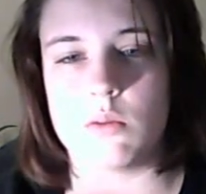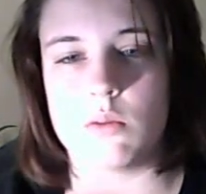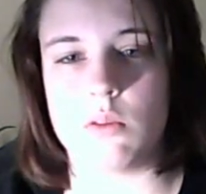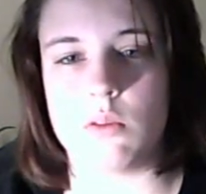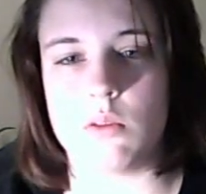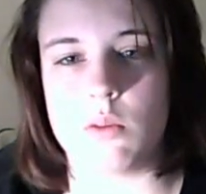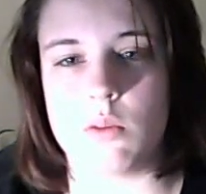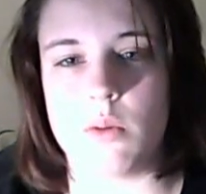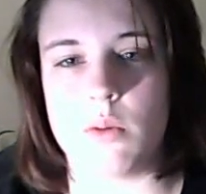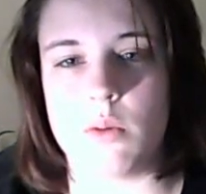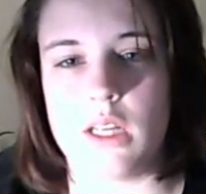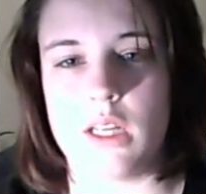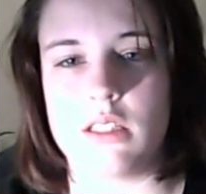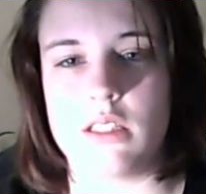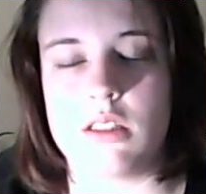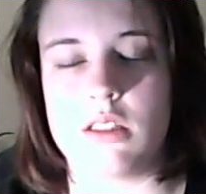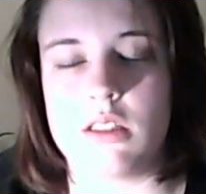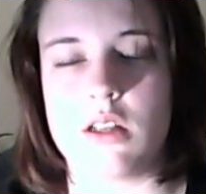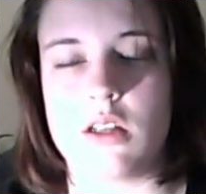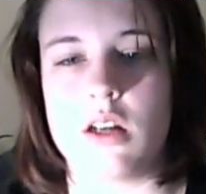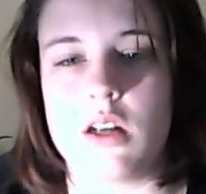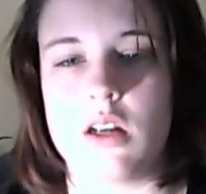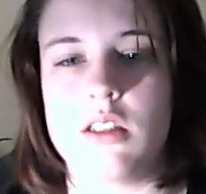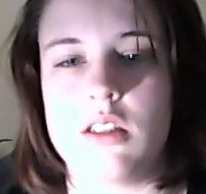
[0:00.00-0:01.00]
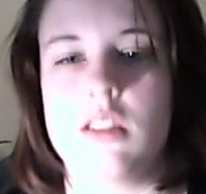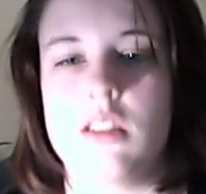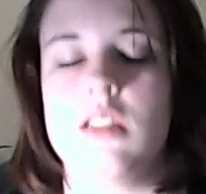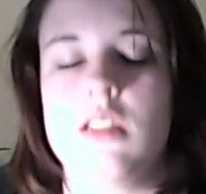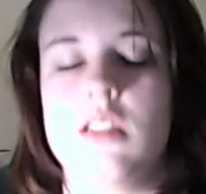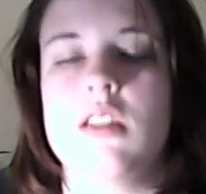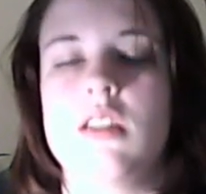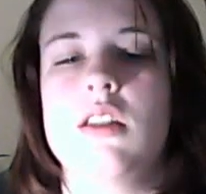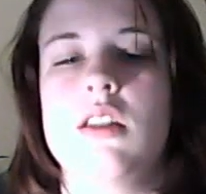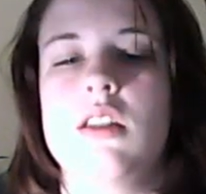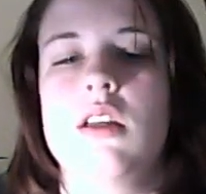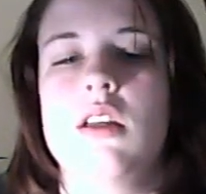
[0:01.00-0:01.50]
the way it starts
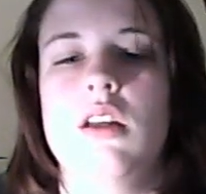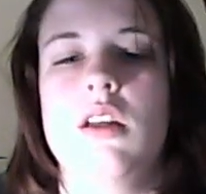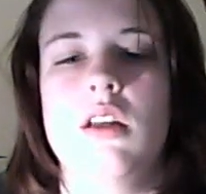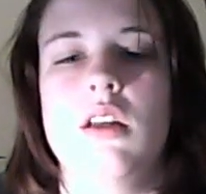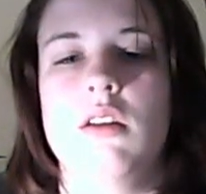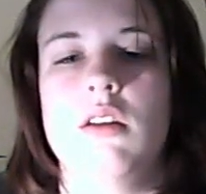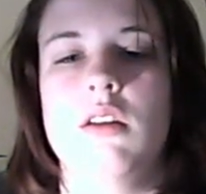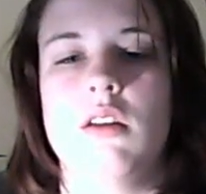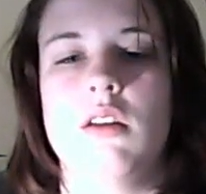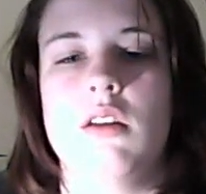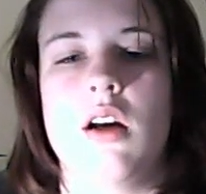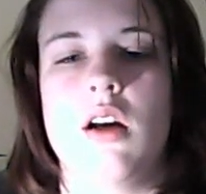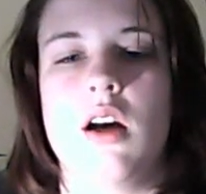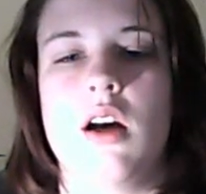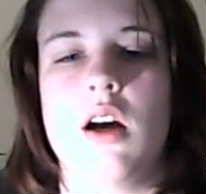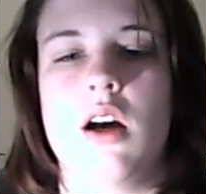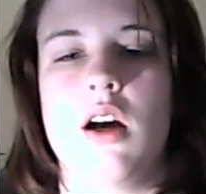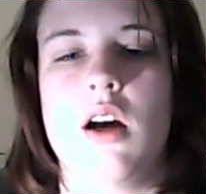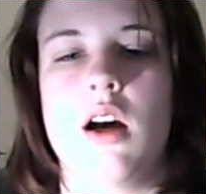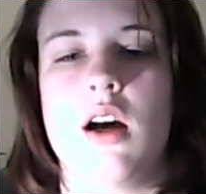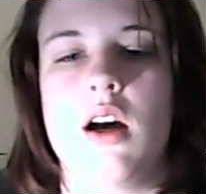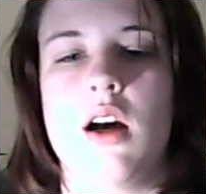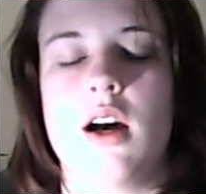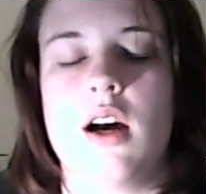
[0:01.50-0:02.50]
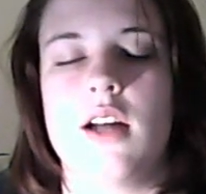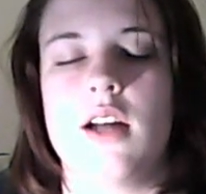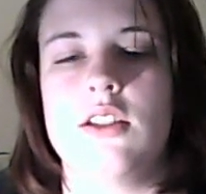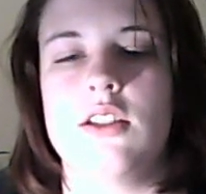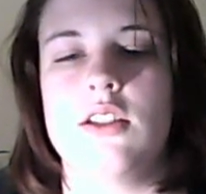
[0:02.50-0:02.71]
is I